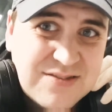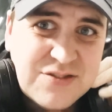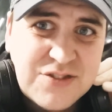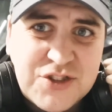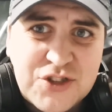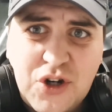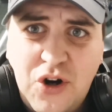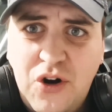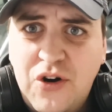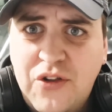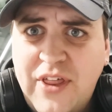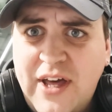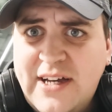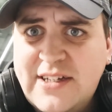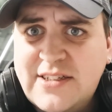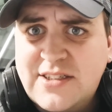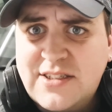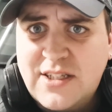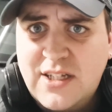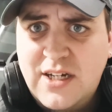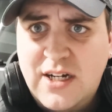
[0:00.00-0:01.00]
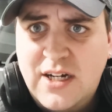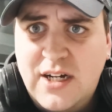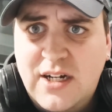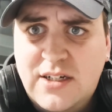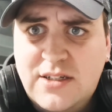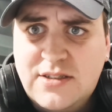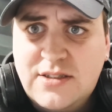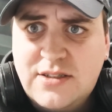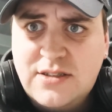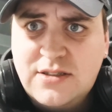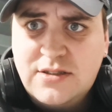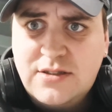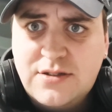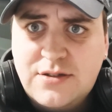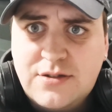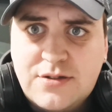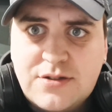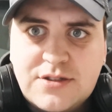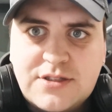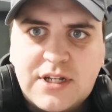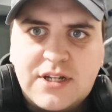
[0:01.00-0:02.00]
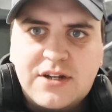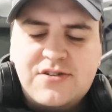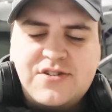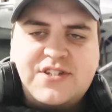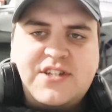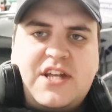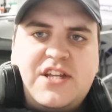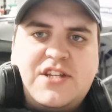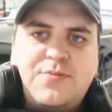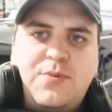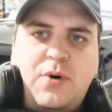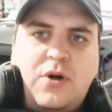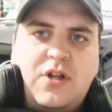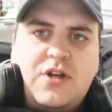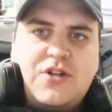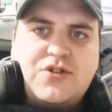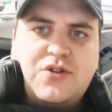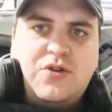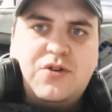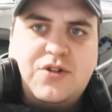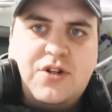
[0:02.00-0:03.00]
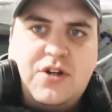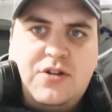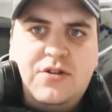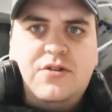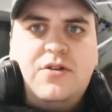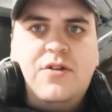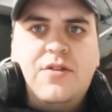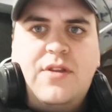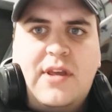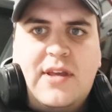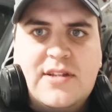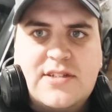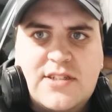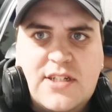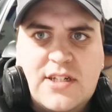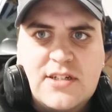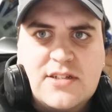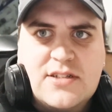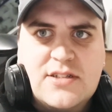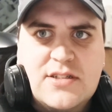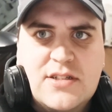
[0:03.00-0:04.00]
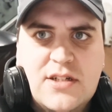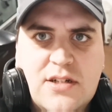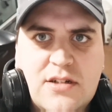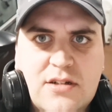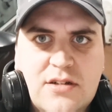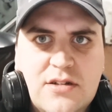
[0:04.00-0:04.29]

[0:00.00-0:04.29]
So that's the single stage polish all done on the A6.